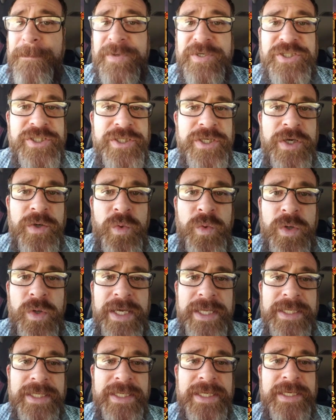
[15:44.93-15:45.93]
But you know
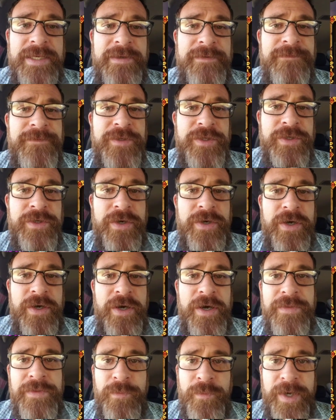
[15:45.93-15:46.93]
what? If you're
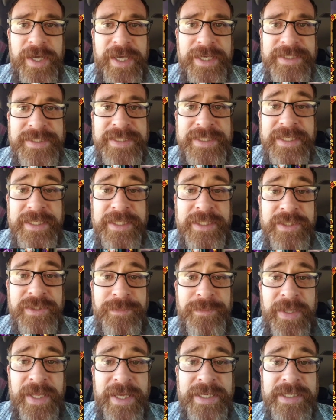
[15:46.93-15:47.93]
on the way to getting
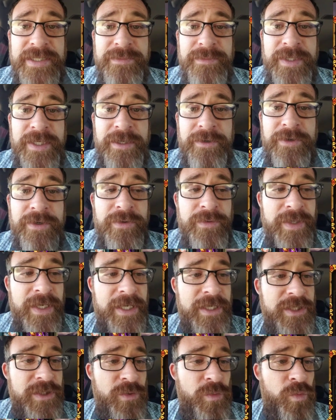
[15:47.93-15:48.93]
your platinum hero
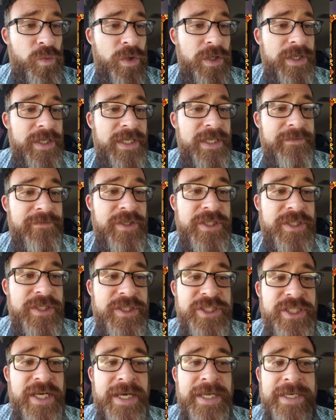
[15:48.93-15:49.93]
and you want to give it a
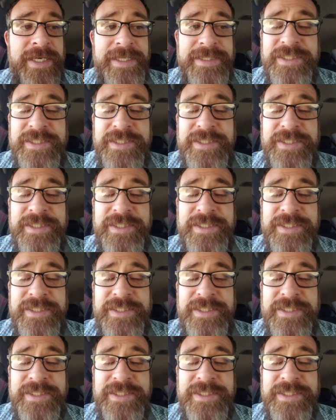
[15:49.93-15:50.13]
shot,